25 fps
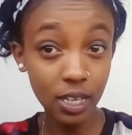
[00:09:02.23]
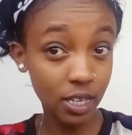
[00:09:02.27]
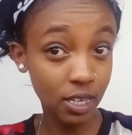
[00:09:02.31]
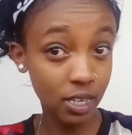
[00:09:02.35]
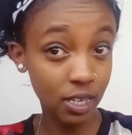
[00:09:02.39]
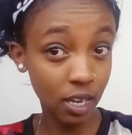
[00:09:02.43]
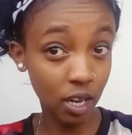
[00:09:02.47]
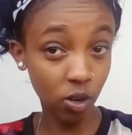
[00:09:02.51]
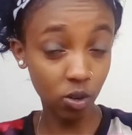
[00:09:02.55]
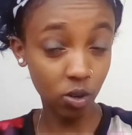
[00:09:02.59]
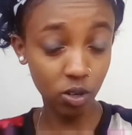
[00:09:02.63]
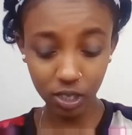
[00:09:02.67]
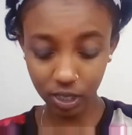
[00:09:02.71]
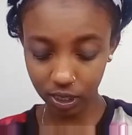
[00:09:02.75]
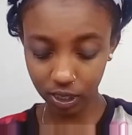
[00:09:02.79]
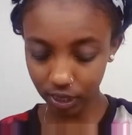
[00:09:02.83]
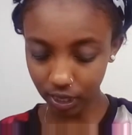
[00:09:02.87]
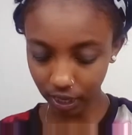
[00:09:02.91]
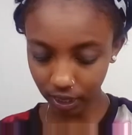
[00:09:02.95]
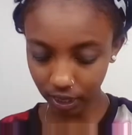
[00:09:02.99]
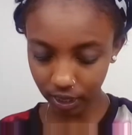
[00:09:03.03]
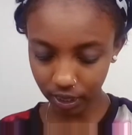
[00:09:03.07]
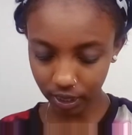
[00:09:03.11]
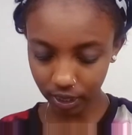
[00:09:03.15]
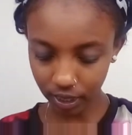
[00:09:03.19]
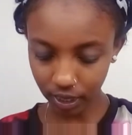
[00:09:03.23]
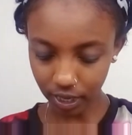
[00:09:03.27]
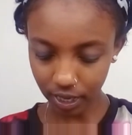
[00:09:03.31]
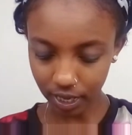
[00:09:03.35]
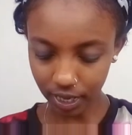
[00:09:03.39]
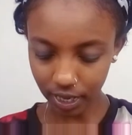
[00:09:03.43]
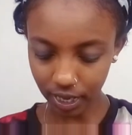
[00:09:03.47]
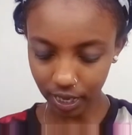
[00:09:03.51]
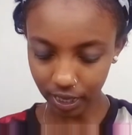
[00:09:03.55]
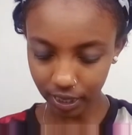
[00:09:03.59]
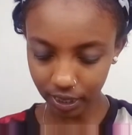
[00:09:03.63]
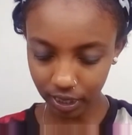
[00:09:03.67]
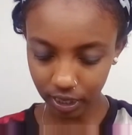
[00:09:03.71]
that's how dark
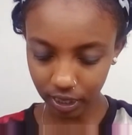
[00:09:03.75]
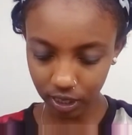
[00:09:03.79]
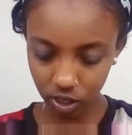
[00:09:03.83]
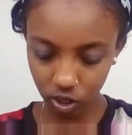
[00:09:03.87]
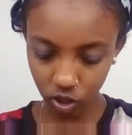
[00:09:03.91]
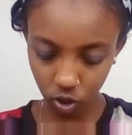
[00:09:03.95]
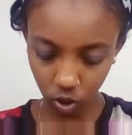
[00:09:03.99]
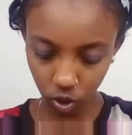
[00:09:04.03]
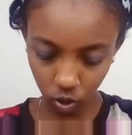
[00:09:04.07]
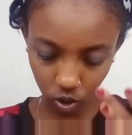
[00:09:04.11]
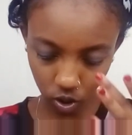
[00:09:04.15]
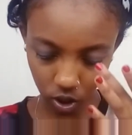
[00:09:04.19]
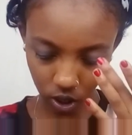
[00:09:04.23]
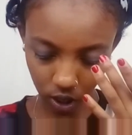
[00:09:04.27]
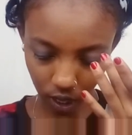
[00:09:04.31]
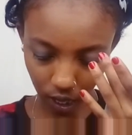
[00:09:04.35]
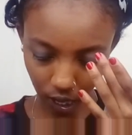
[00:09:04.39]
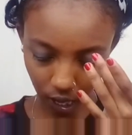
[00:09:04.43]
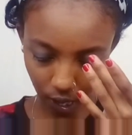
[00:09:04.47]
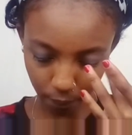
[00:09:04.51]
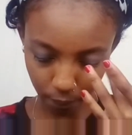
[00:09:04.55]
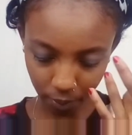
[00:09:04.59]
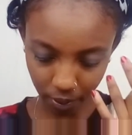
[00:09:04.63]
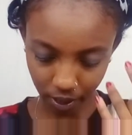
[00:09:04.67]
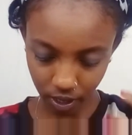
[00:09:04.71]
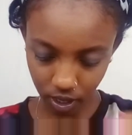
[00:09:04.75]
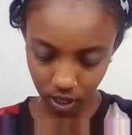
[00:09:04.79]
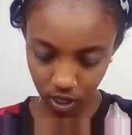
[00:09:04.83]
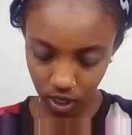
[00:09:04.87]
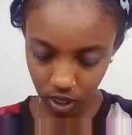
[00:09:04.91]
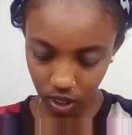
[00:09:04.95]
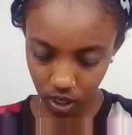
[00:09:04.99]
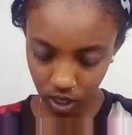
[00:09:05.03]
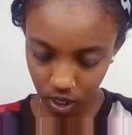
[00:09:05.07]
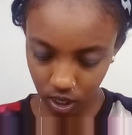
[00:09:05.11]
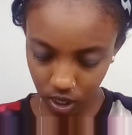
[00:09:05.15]
I like it. So upper,